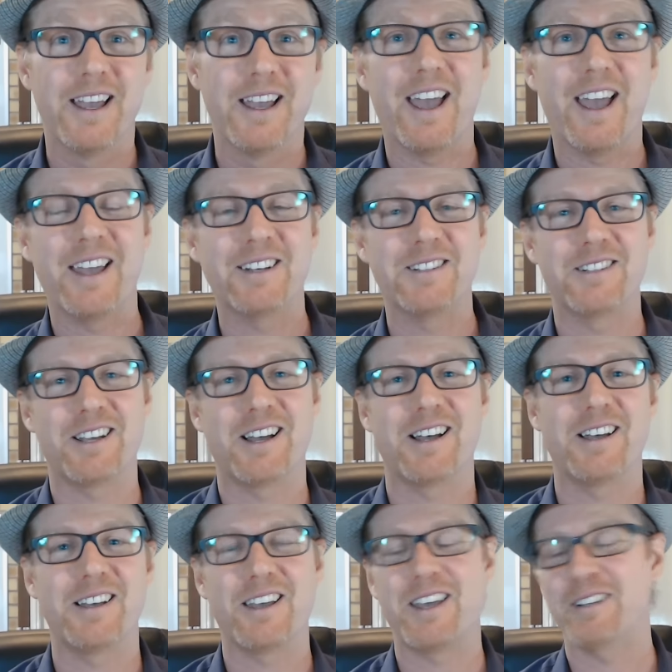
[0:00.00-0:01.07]

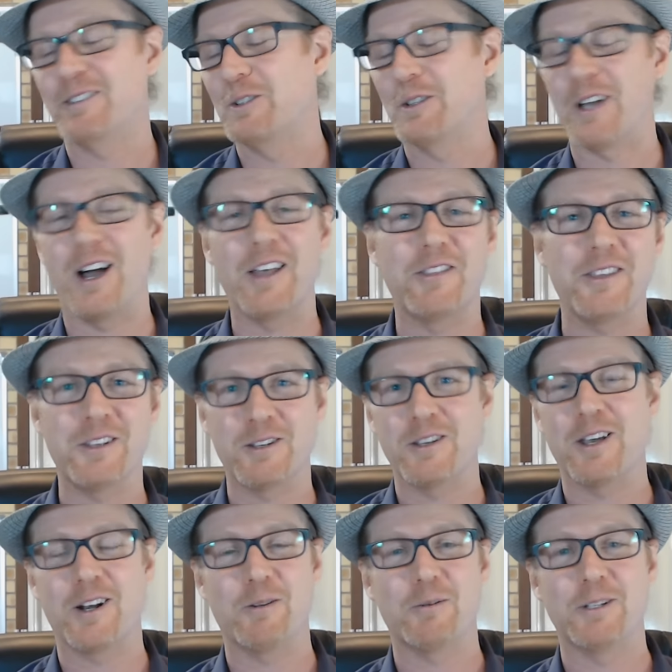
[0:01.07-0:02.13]
And look, I think you're
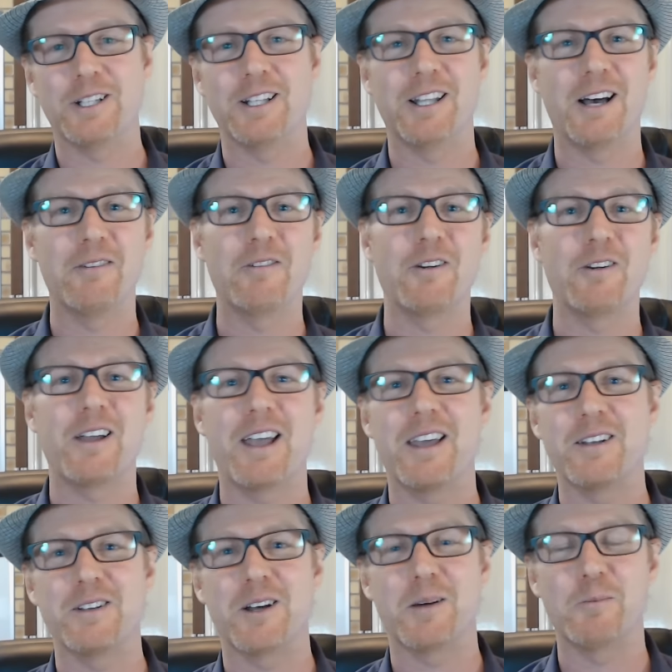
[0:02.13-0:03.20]
going to really love her,
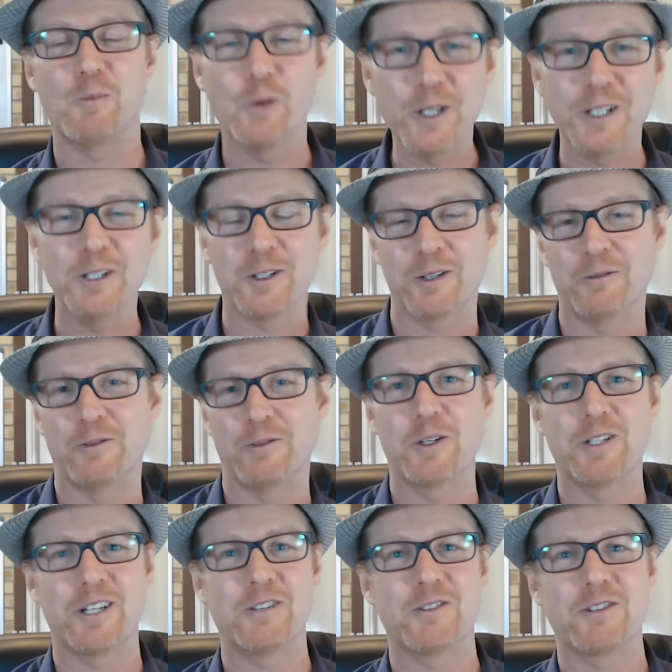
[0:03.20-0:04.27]
and I'm really looking forward
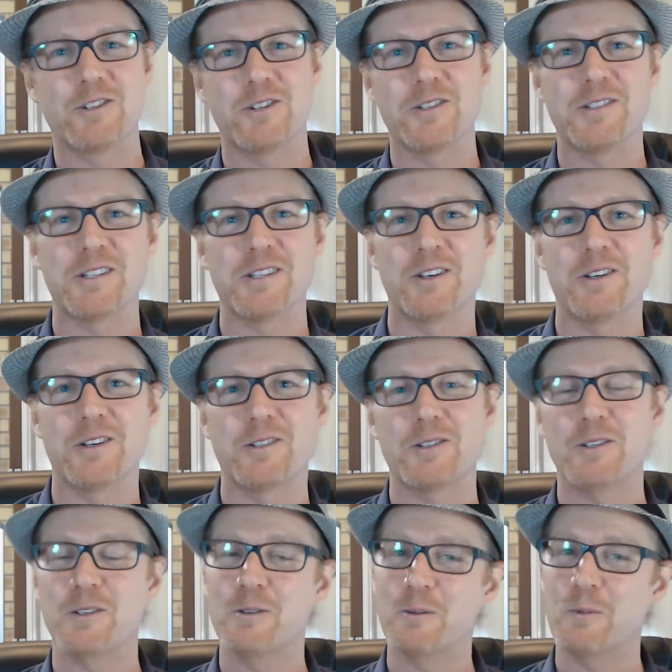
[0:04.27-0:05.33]
to introducing her to
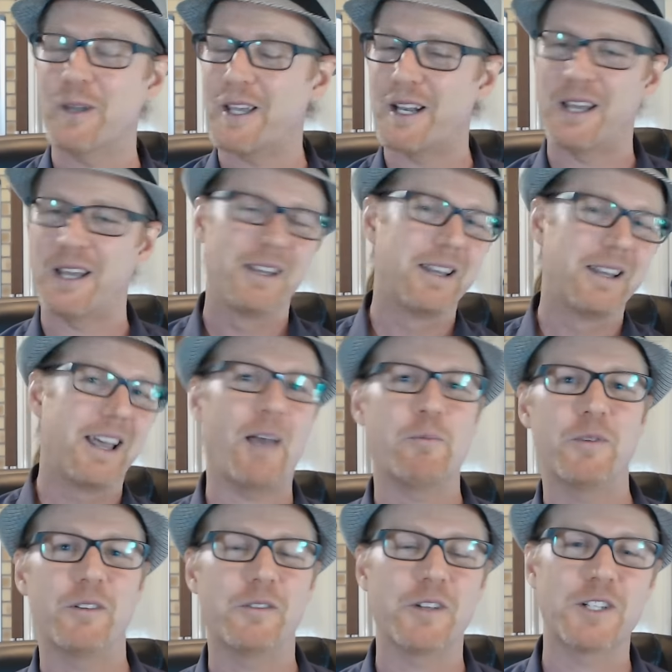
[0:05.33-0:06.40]
you, and we're going to have a
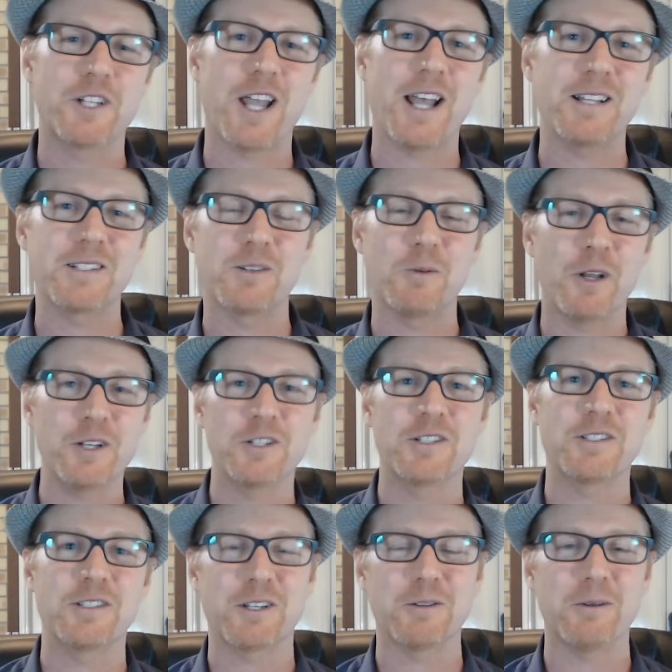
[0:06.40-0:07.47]
bit of a chat. So why don't you
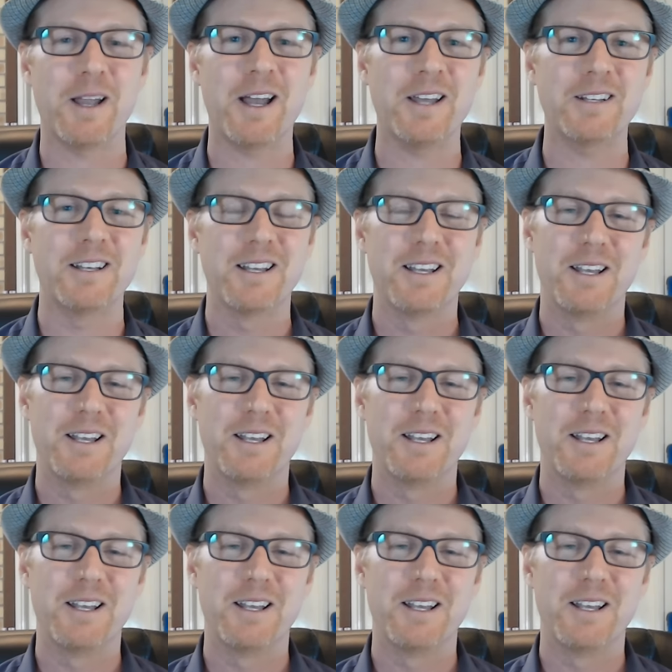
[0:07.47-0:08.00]
stick around?